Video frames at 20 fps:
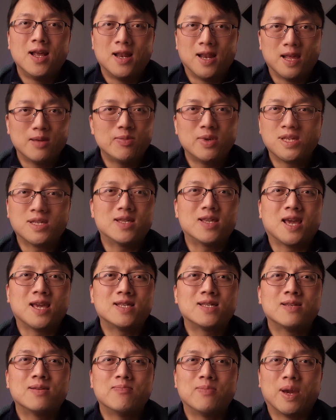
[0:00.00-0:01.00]
Let me
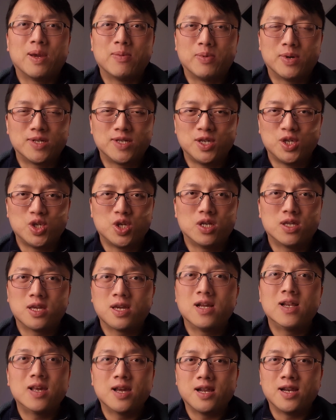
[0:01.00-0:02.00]
state my position
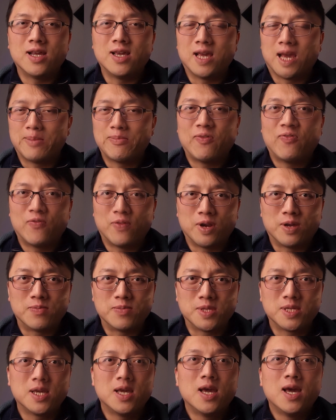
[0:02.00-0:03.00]
clearly up
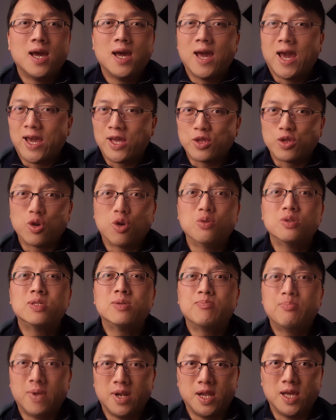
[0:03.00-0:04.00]
front. I
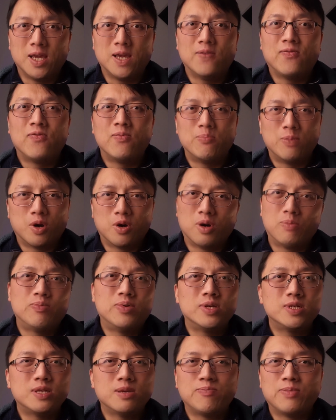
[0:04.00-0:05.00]
don't believe moral
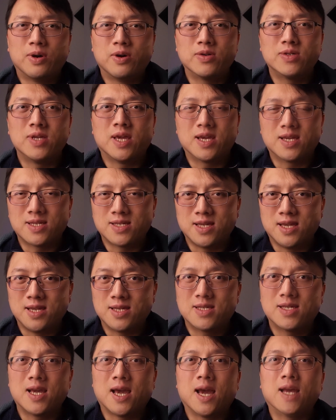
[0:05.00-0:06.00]
principles
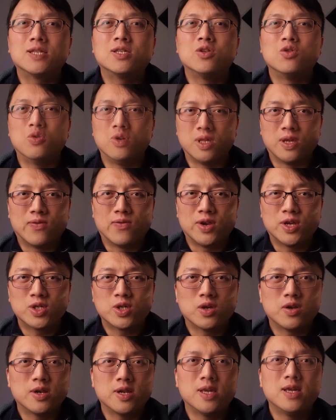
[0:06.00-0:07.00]
exist as
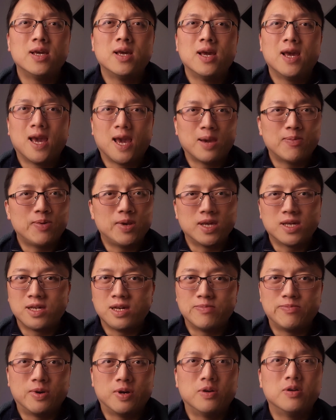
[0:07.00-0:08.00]
universally
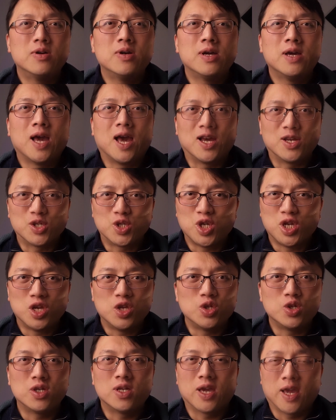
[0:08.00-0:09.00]
applicable,
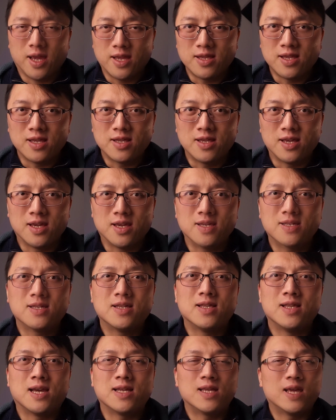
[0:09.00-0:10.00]
unchanging entities
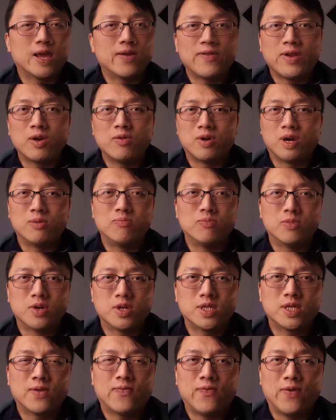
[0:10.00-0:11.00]
that everyone
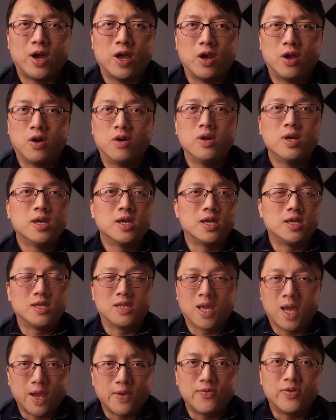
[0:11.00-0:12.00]
must follow in
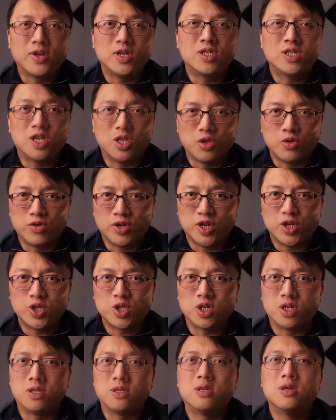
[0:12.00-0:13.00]
every
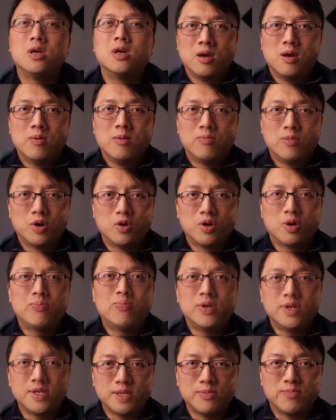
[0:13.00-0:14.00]
situation. Moral
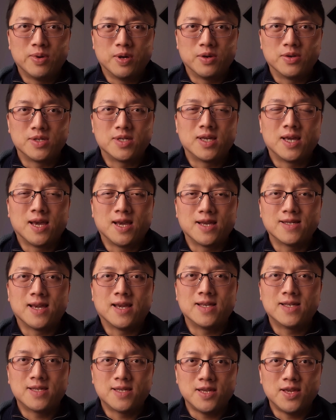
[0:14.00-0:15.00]
principles, as
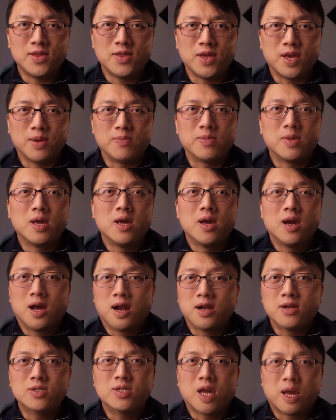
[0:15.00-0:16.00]
I see them,
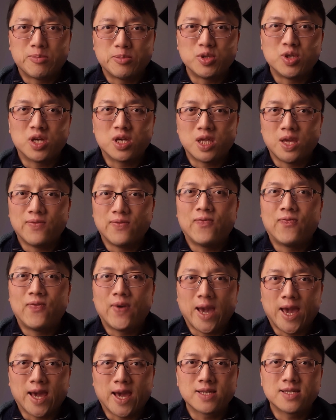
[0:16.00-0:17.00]
aren't objective
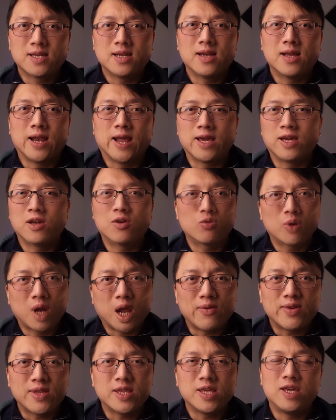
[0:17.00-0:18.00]
facts like
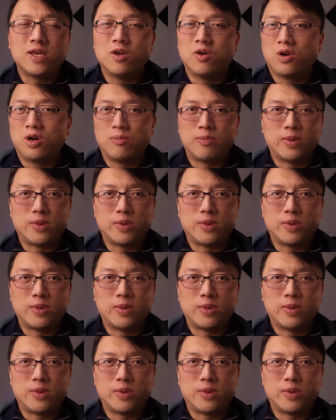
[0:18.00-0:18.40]
gravity or